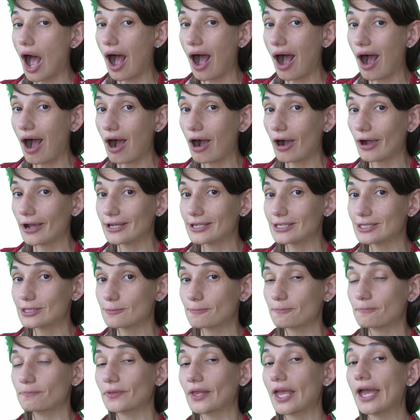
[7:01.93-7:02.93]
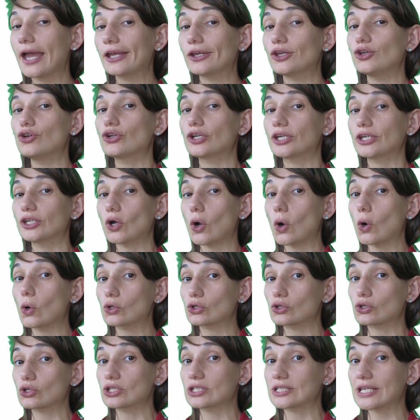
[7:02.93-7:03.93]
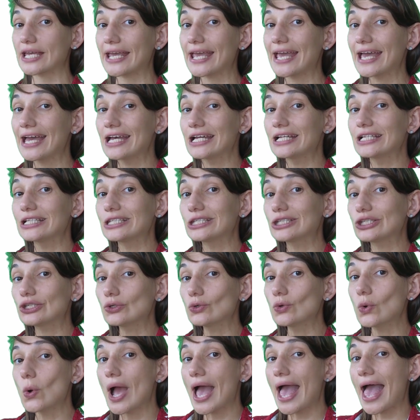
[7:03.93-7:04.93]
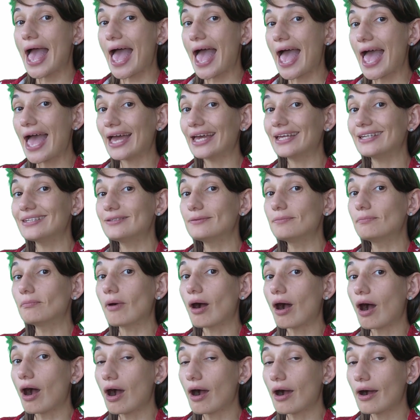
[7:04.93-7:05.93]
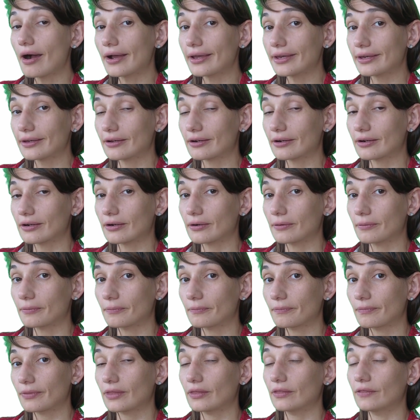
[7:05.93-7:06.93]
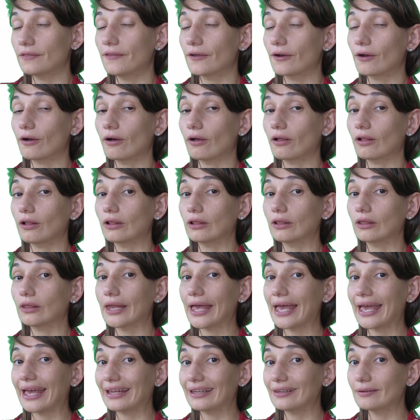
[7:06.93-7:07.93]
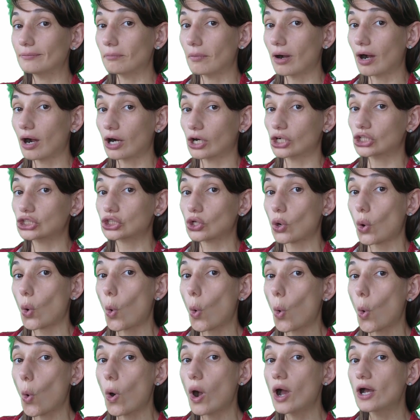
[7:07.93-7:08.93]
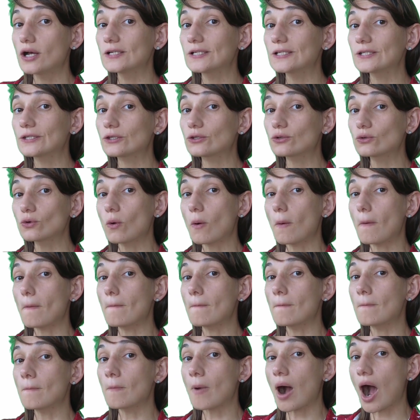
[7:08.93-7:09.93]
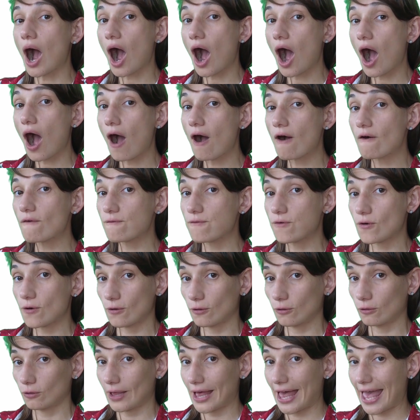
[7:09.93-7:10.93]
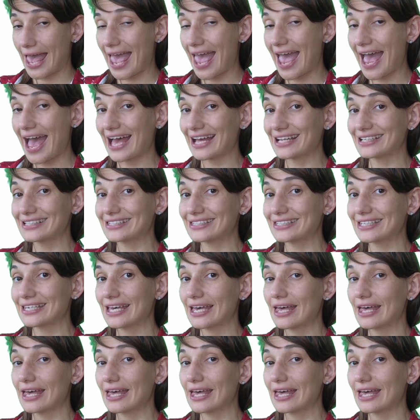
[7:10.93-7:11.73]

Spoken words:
eyes. You can also say to admire the landmarks or to marvel at